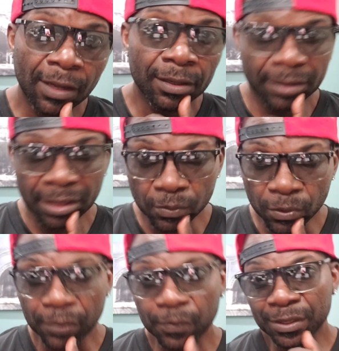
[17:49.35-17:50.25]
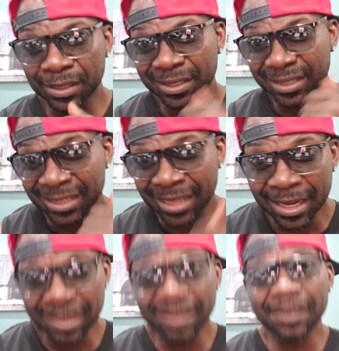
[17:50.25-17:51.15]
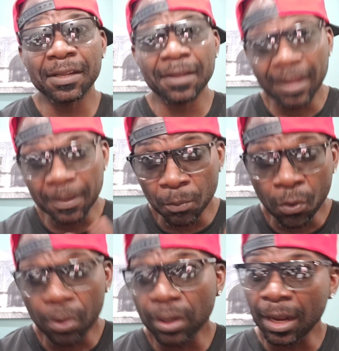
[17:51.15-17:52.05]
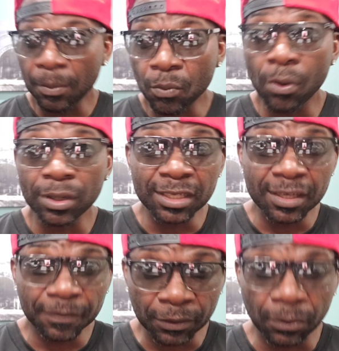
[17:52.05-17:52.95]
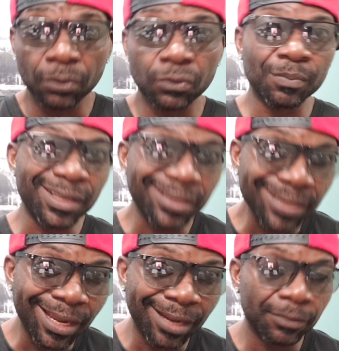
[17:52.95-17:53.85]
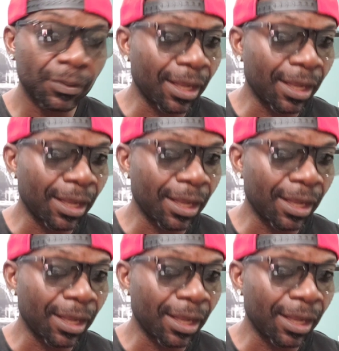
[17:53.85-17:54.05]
Network, which is getting more and more difficult to maintain.